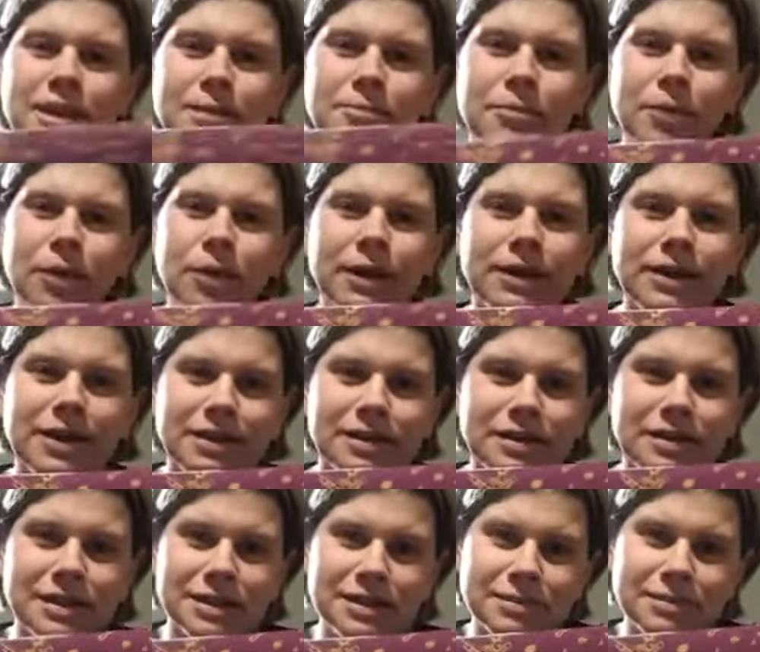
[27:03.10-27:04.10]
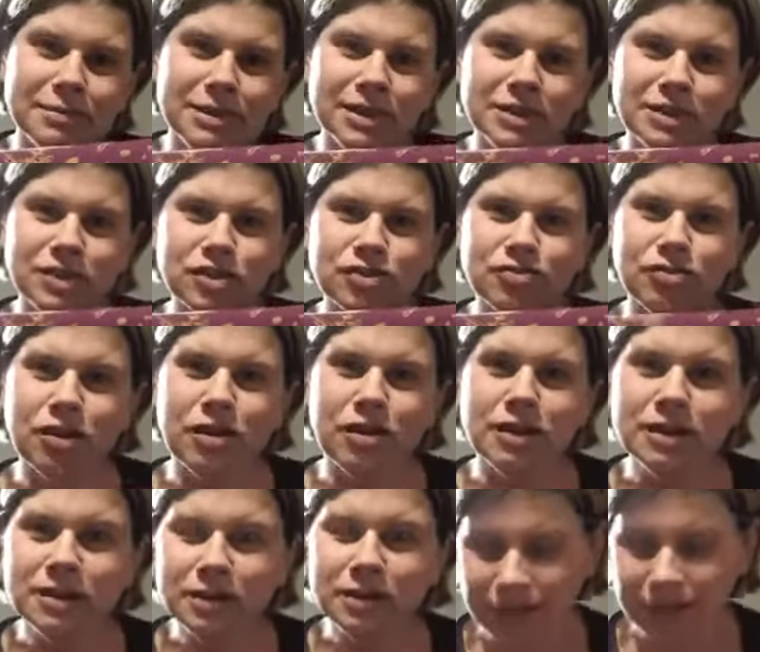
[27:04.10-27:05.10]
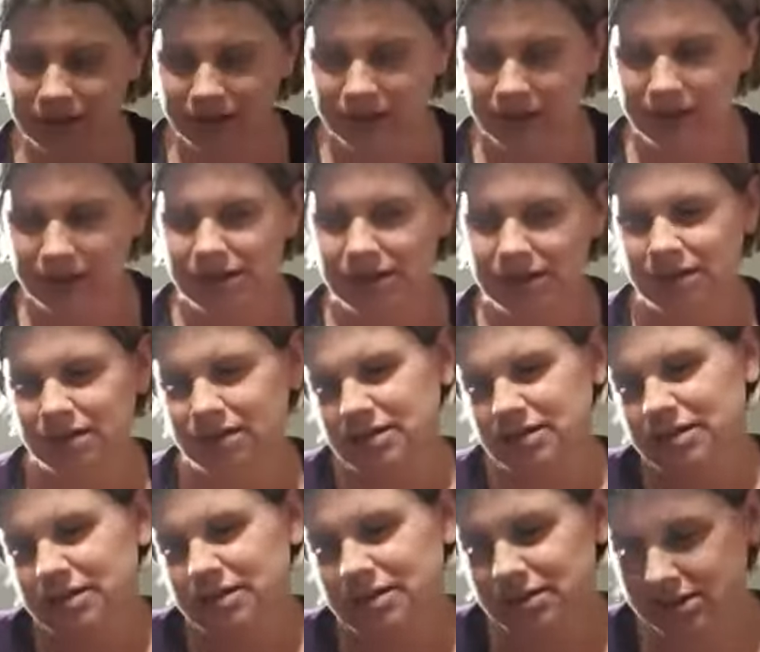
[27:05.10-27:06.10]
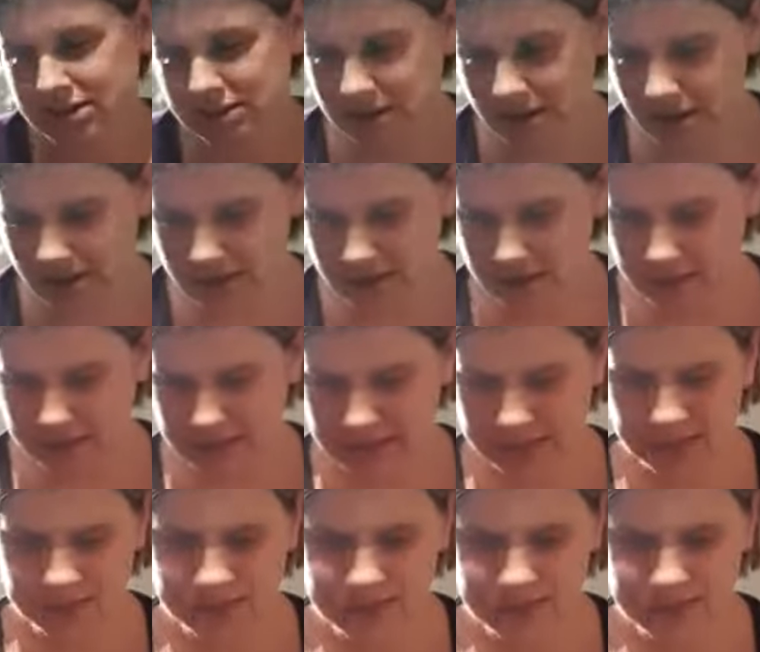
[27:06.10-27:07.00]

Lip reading: they might lend it to me to try. So it's a